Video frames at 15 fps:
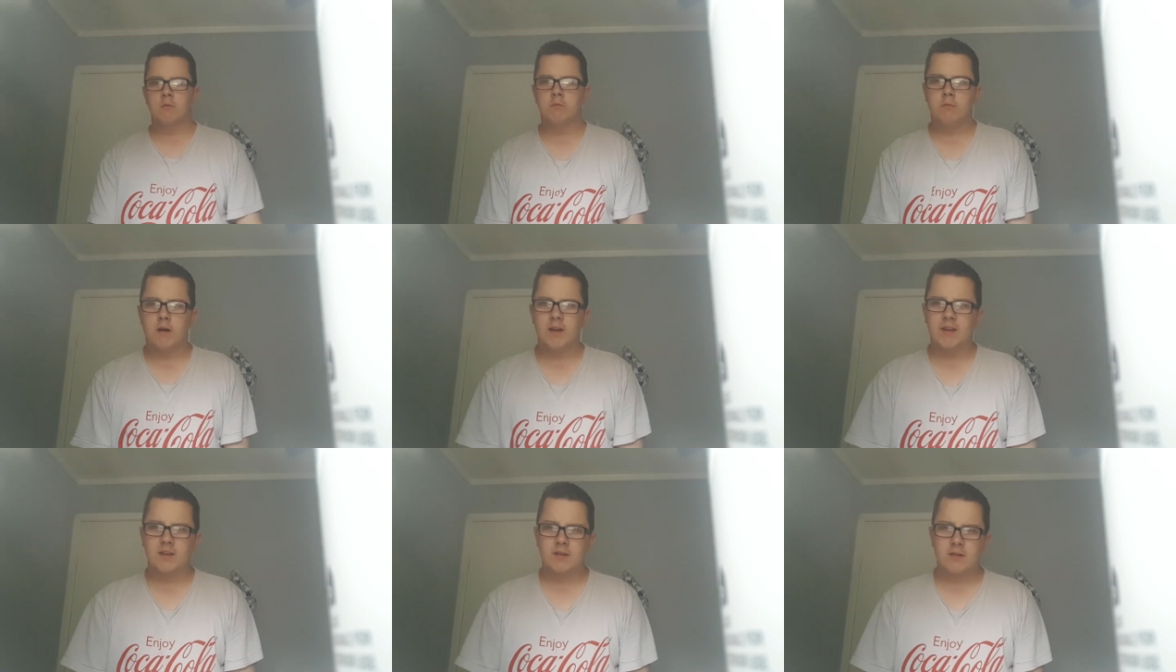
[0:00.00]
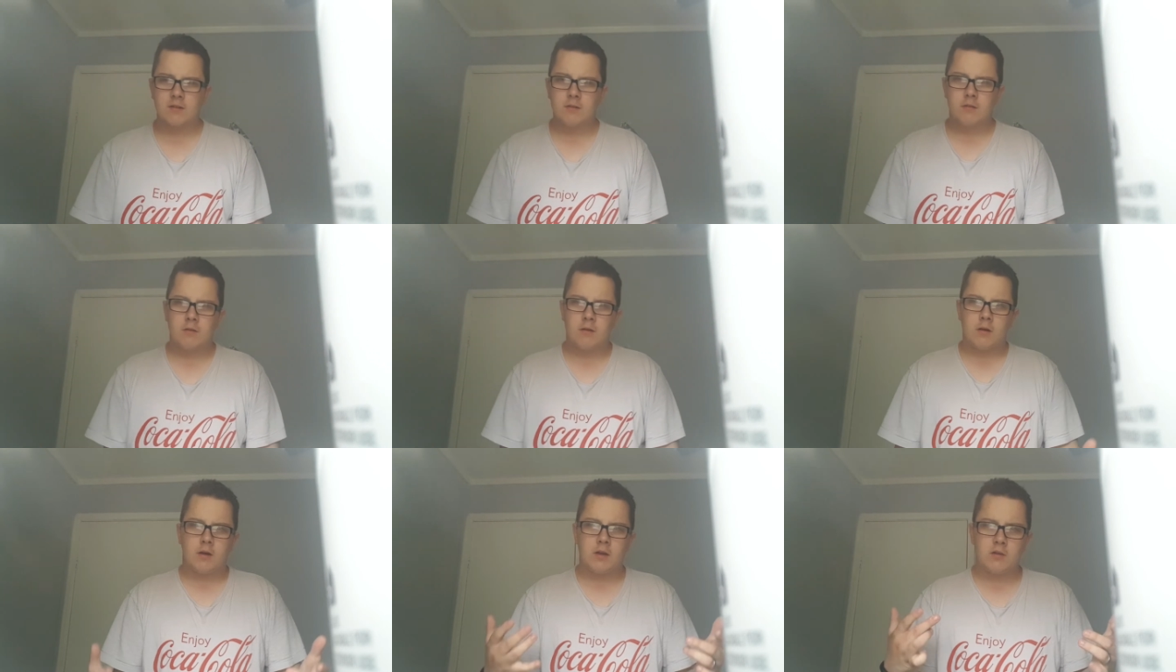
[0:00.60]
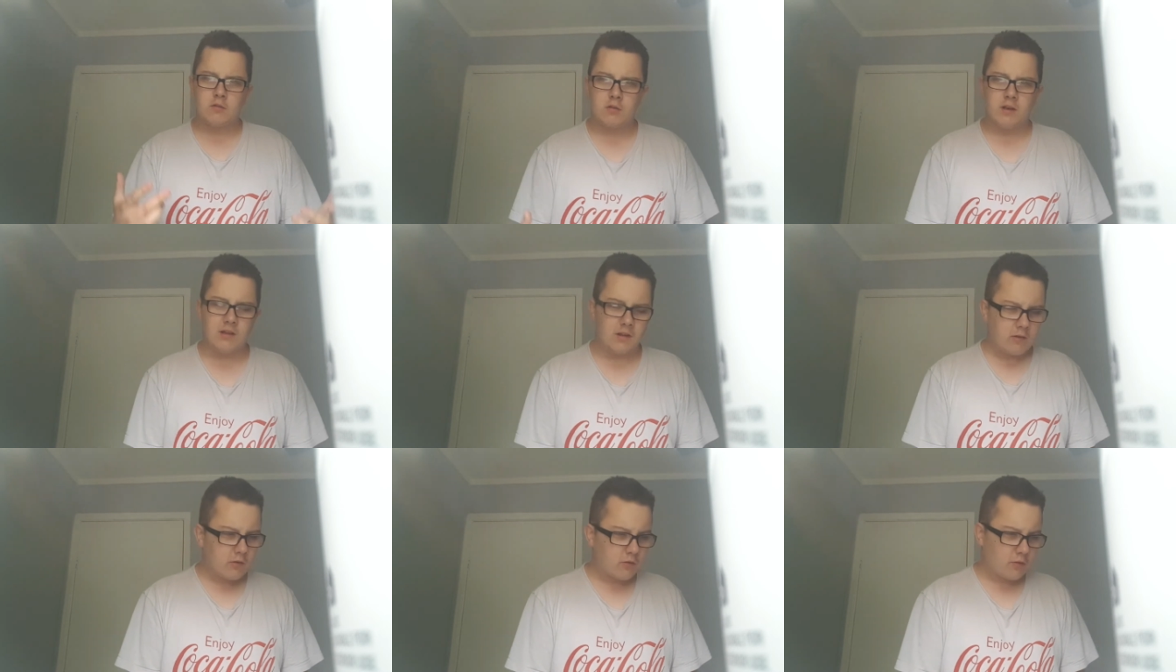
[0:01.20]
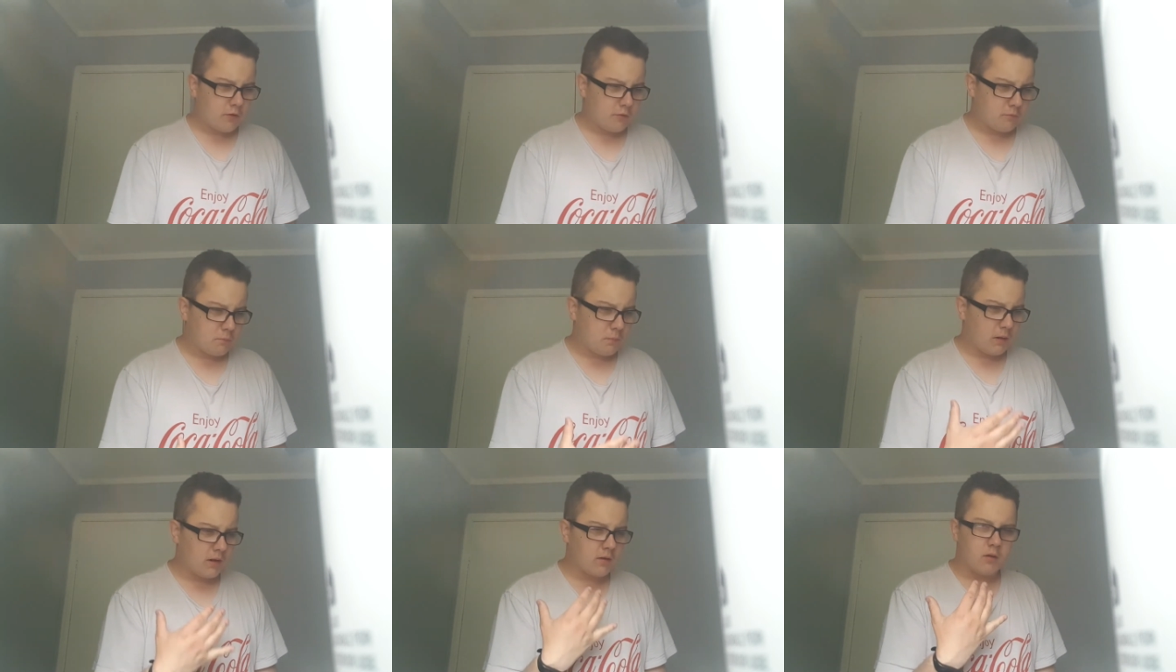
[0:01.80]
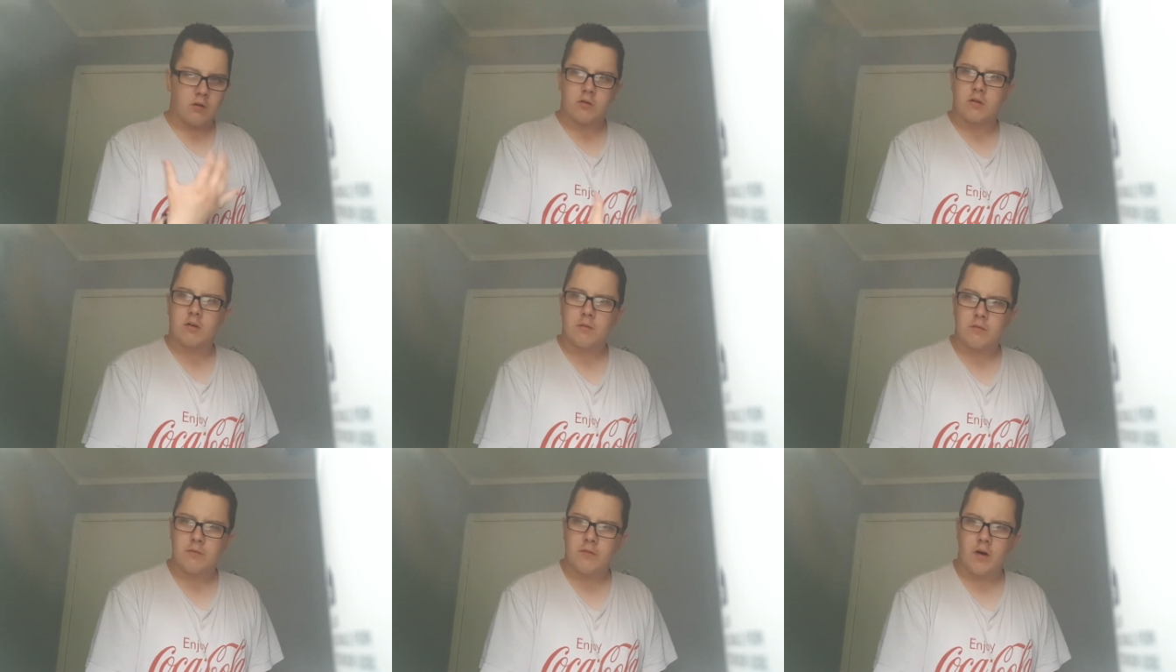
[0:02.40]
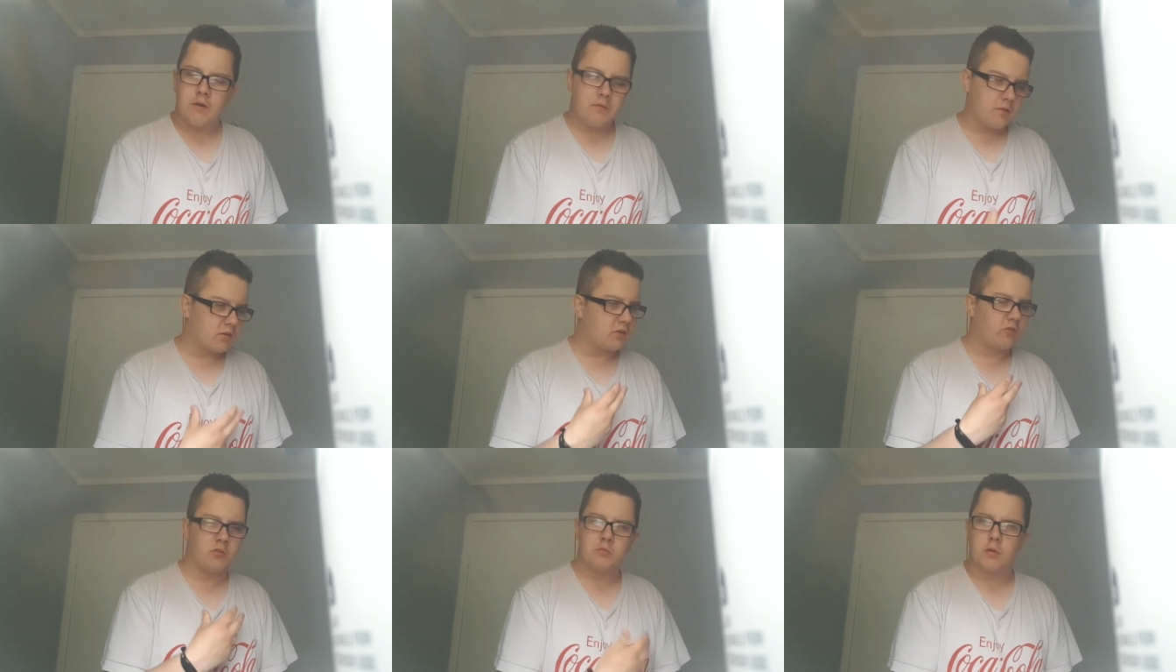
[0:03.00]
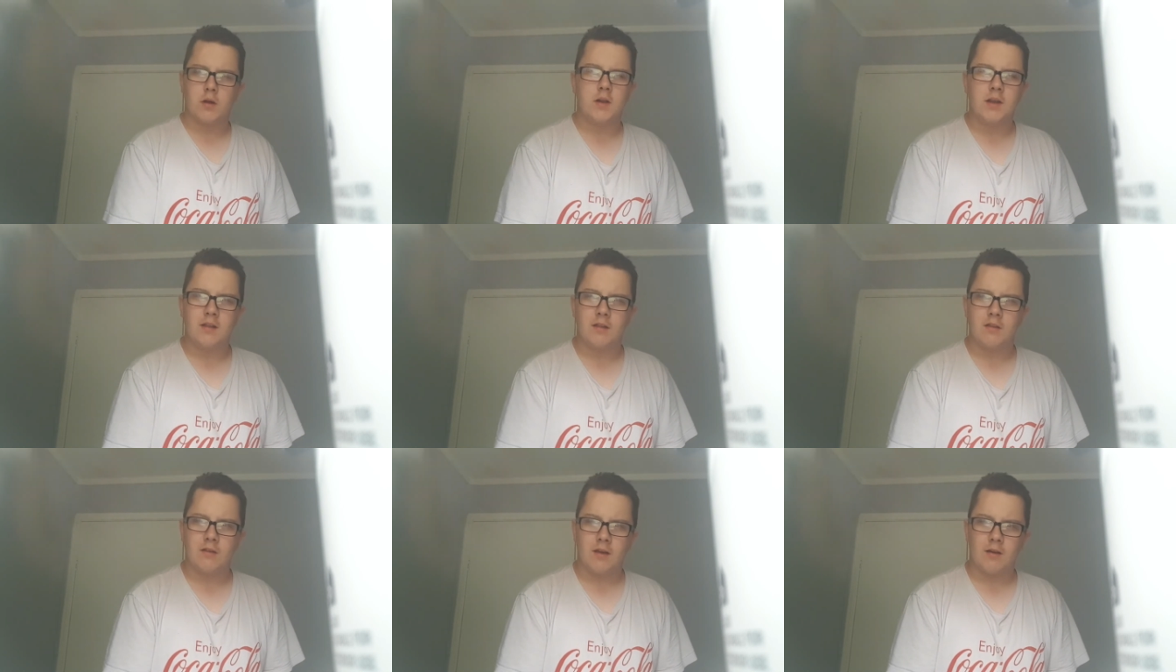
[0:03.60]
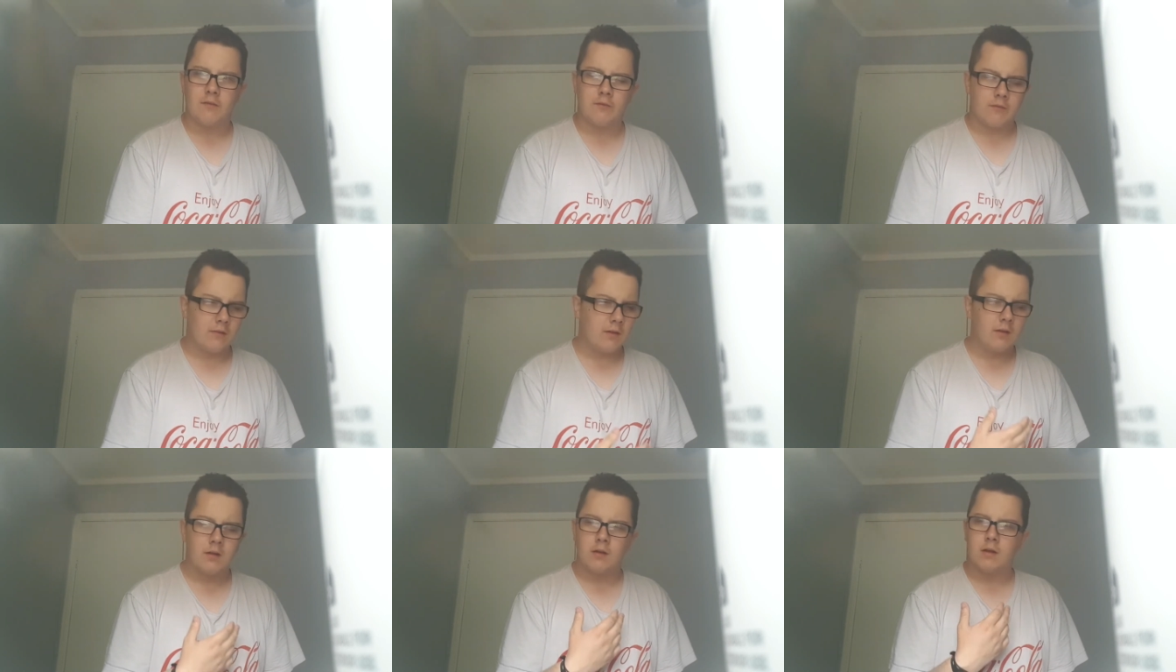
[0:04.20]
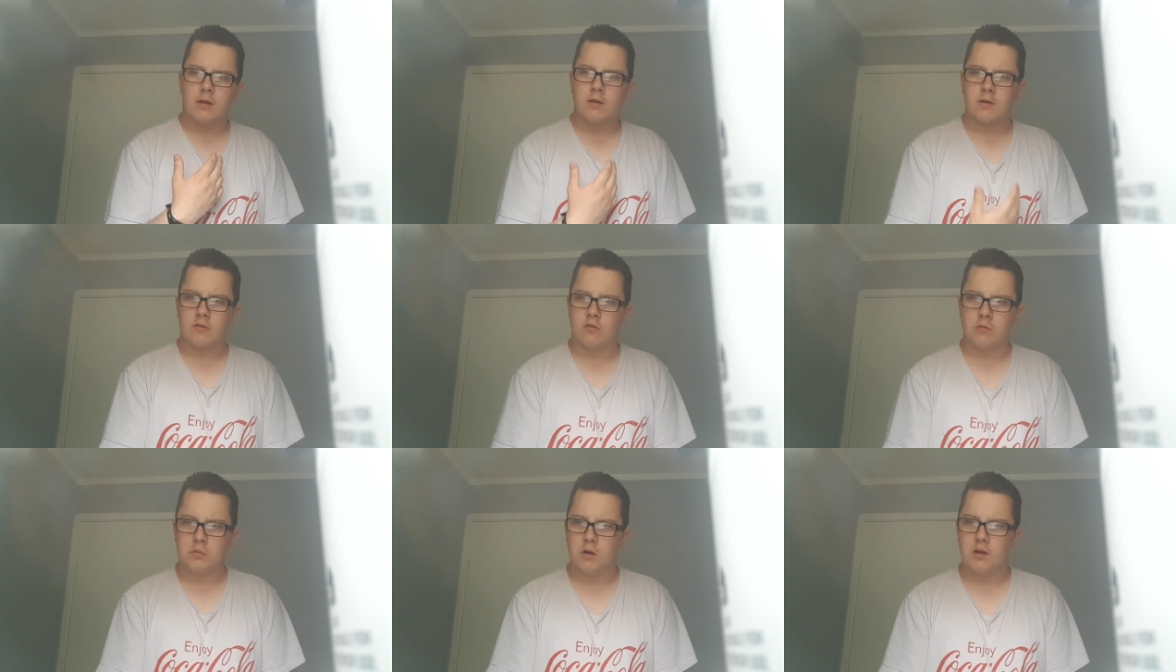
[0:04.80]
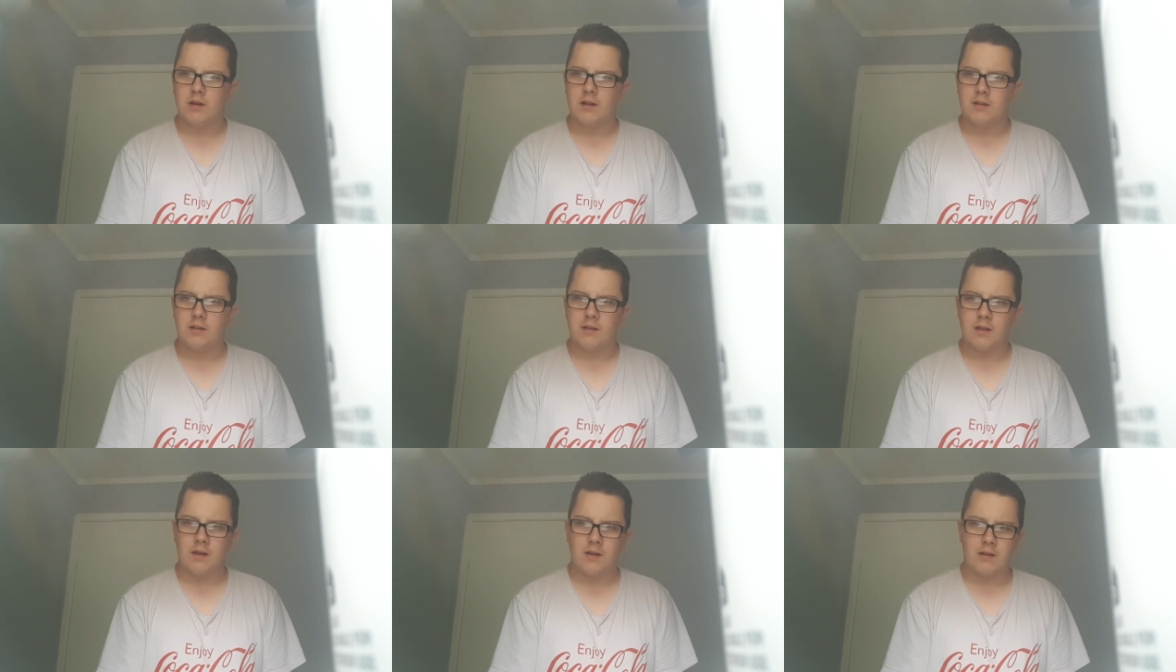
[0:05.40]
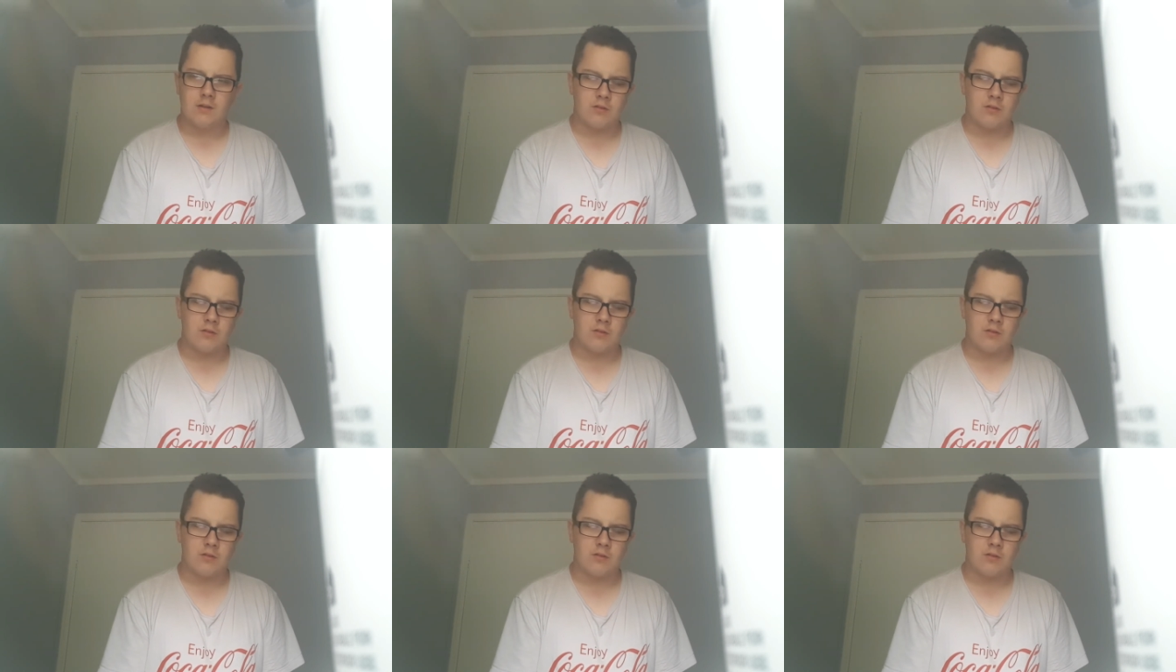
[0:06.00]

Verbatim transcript: Why? You don't even deserve being called a father because you weren't even there but you weren't even there